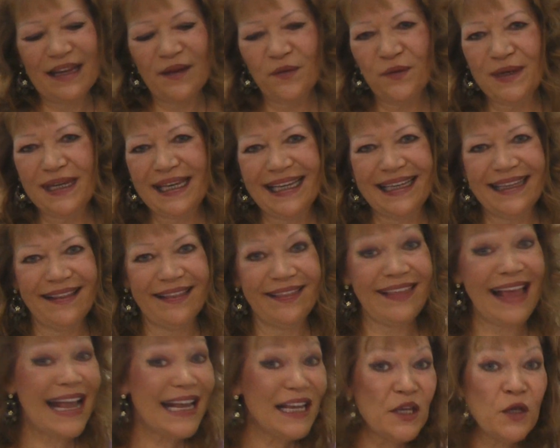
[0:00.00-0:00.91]
We
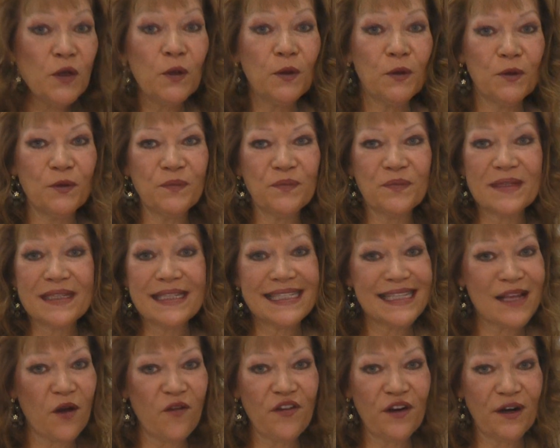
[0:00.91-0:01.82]
thank you
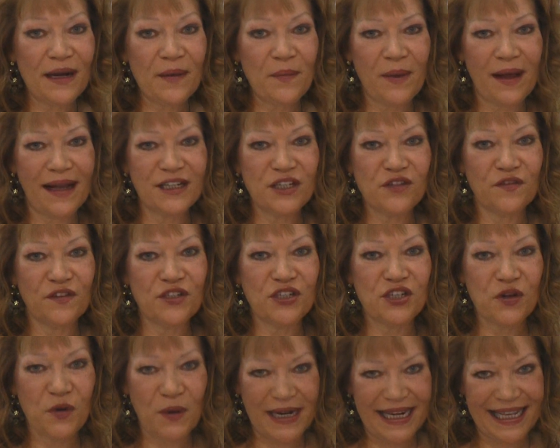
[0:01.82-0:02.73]
so very much for
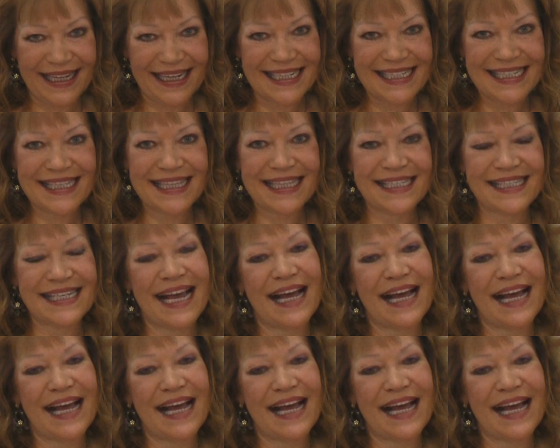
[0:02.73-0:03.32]
joining us this